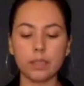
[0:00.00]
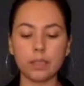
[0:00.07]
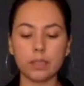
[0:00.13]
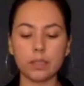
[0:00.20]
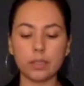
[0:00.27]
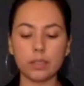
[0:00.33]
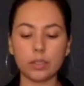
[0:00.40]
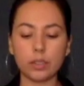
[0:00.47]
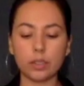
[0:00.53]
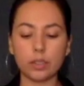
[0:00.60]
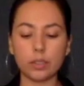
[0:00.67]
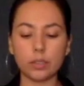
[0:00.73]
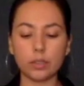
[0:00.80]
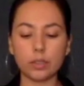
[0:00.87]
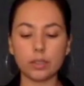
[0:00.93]
They took our
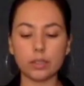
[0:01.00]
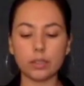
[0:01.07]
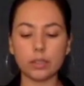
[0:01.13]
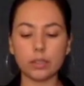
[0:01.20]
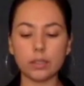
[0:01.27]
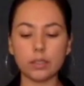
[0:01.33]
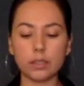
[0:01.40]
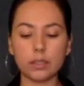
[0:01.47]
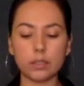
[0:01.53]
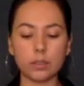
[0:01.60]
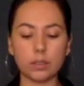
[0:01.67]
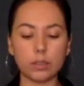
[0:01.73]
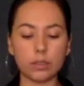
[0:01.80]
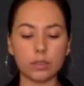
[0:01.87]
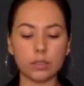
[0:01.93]
shoelaces, the
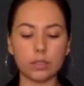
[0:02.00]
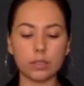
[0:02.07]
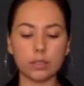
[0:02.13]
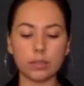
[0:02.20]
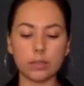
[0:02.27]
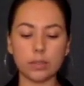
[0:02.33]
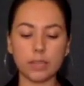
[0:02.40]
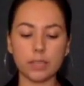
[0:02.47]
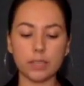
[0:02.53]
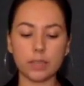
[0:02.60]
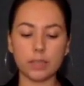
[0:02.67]
drawstrings from Kate's